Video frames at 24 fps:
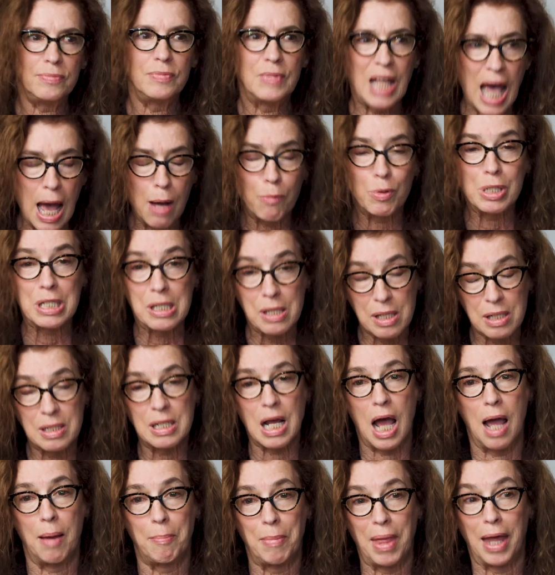That was the
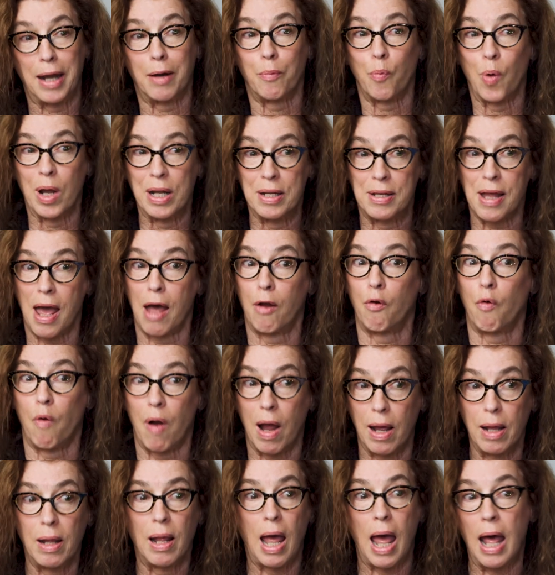time that it went down,
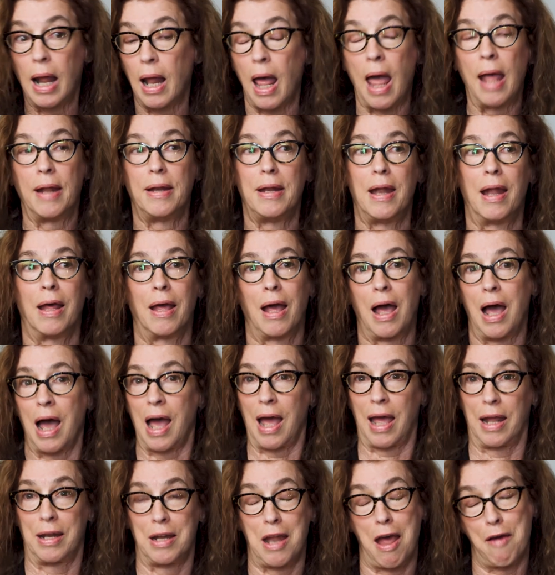right? And I
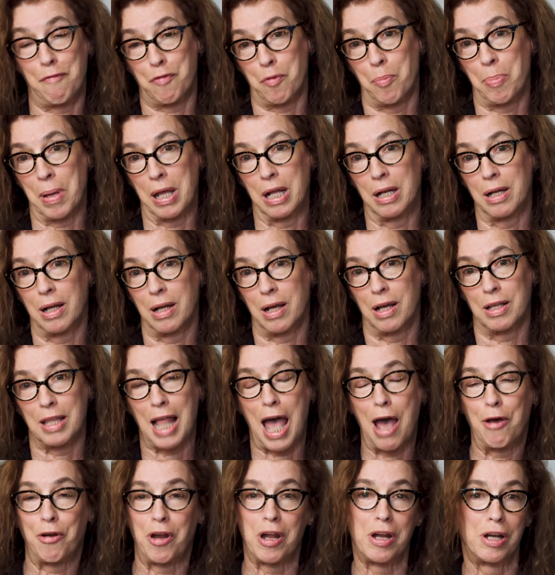had never been
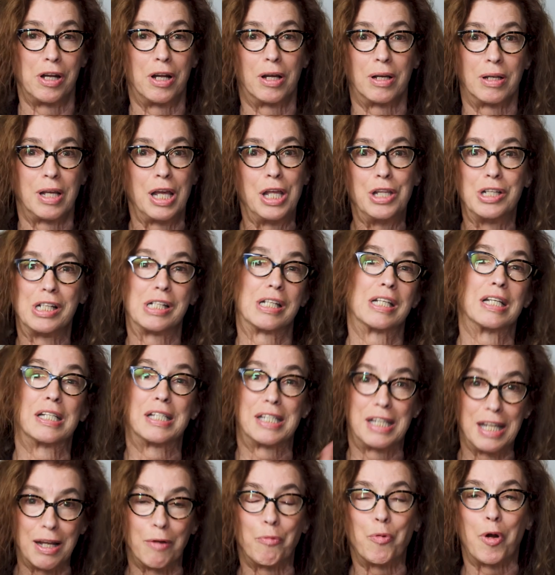allowed in to
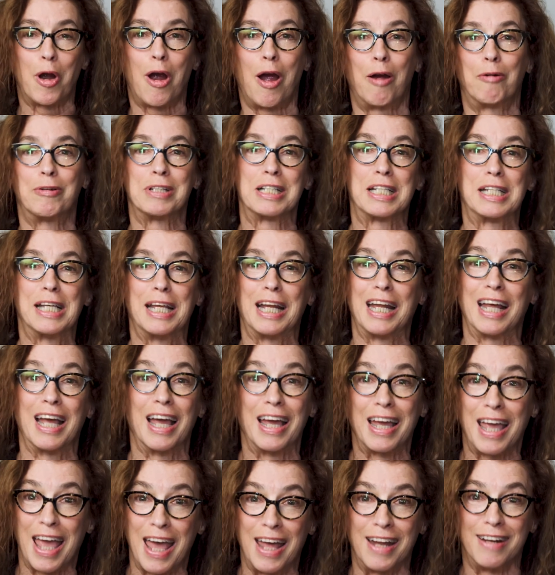sit where I was sitting
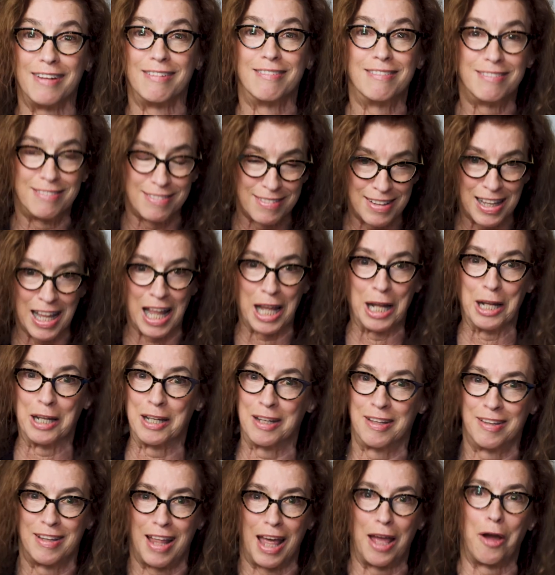again.
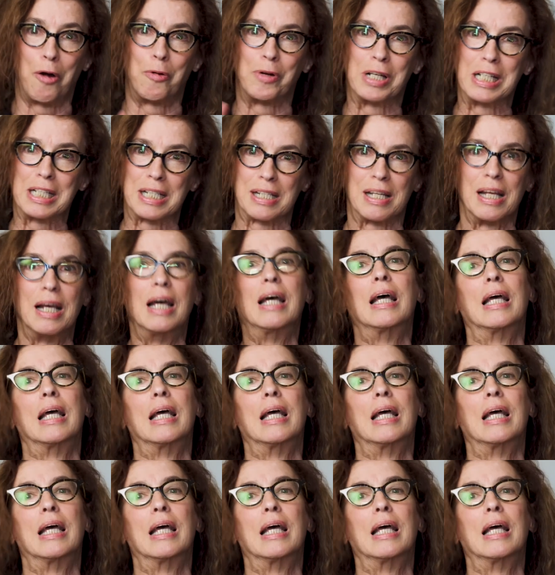They always...